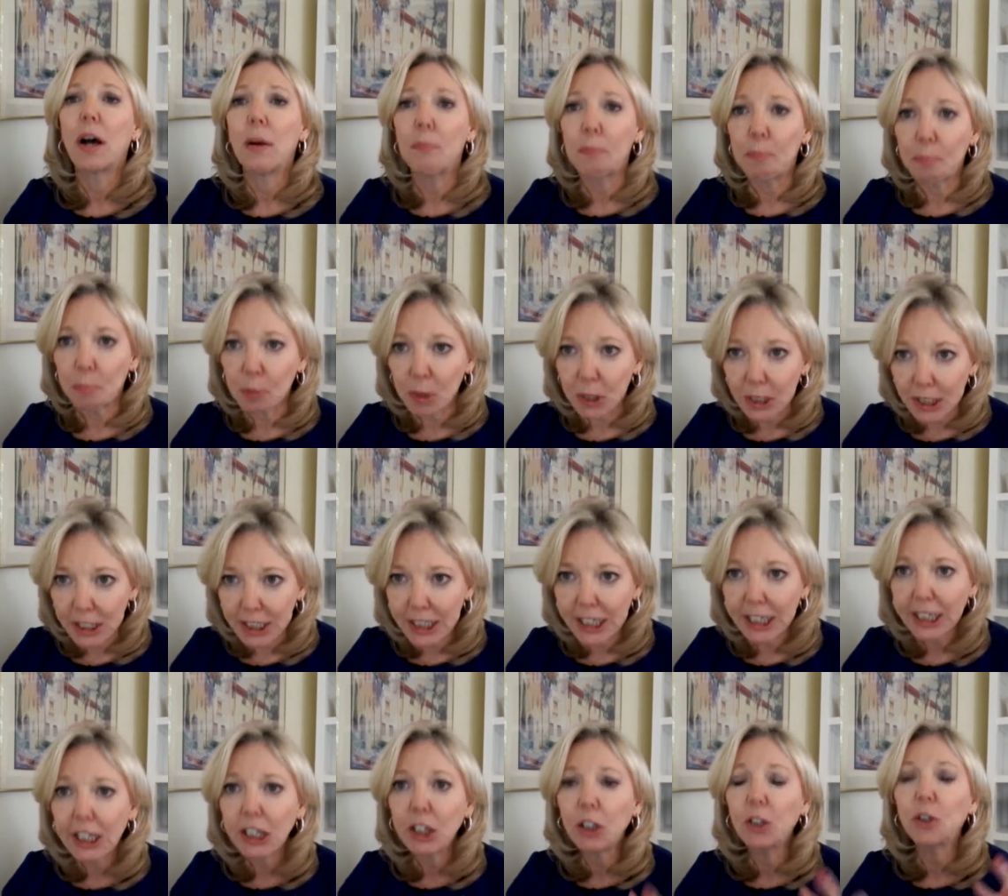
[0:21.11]
a
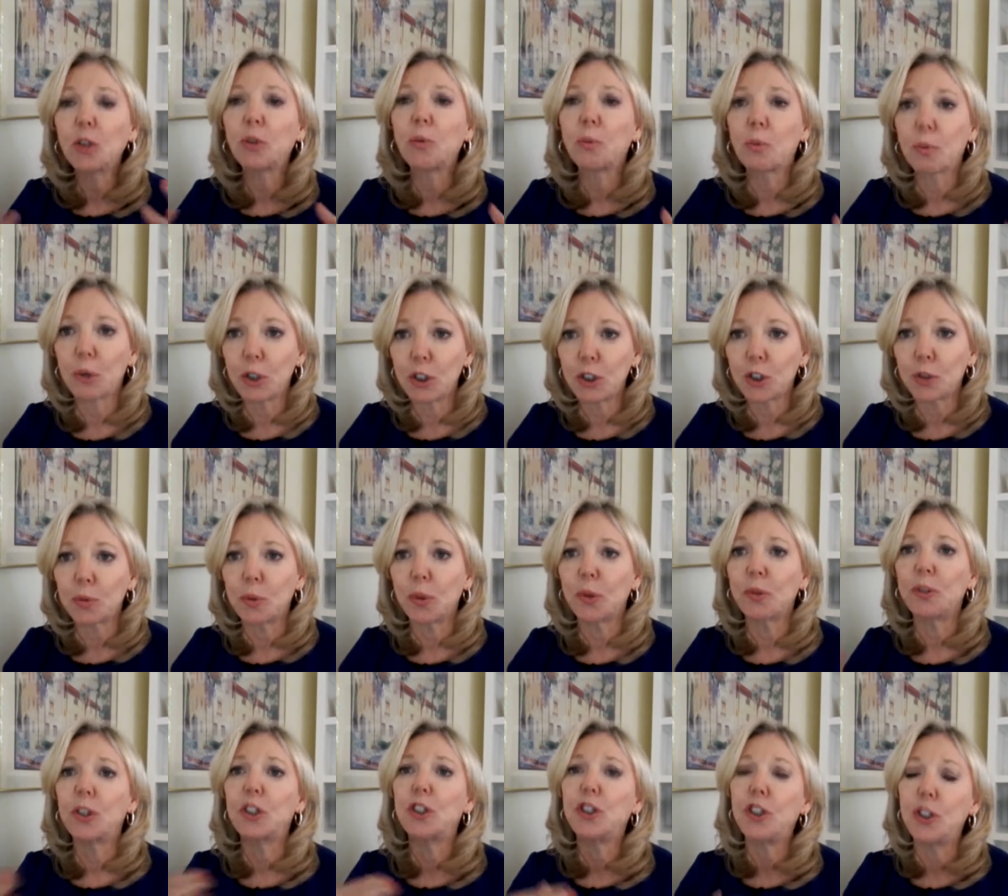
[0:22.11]
particular
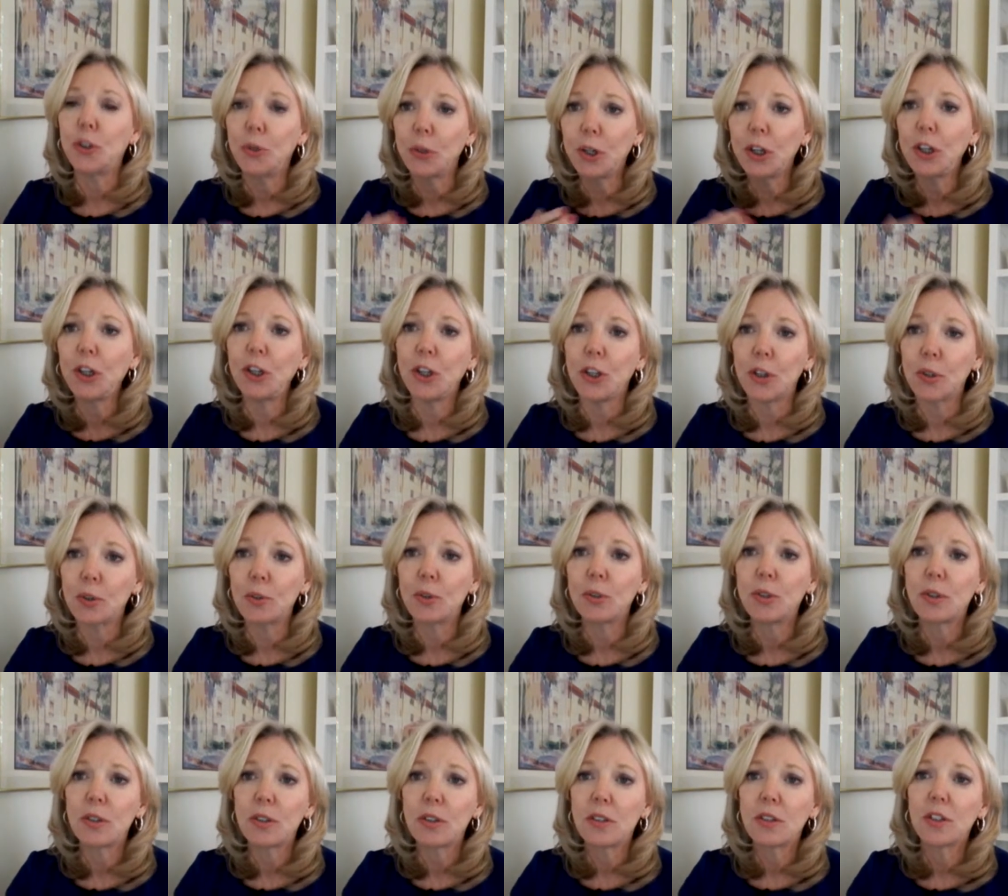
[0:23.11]
ritual that you can
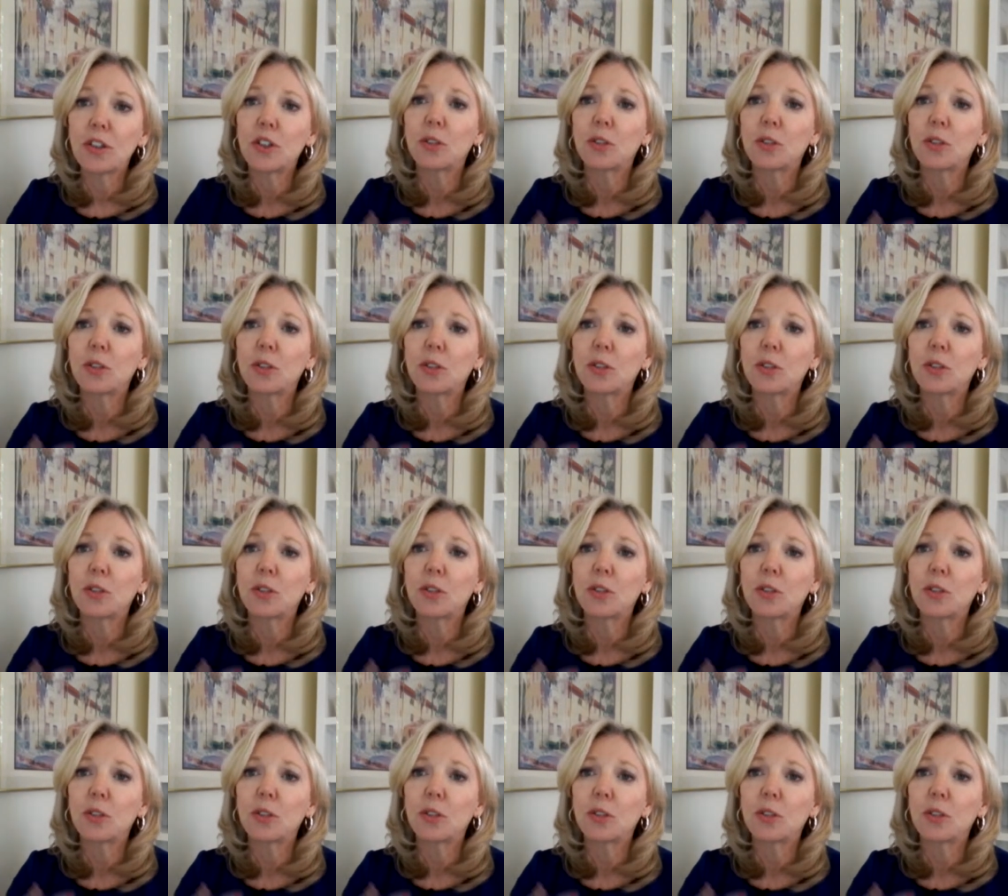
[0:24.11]
use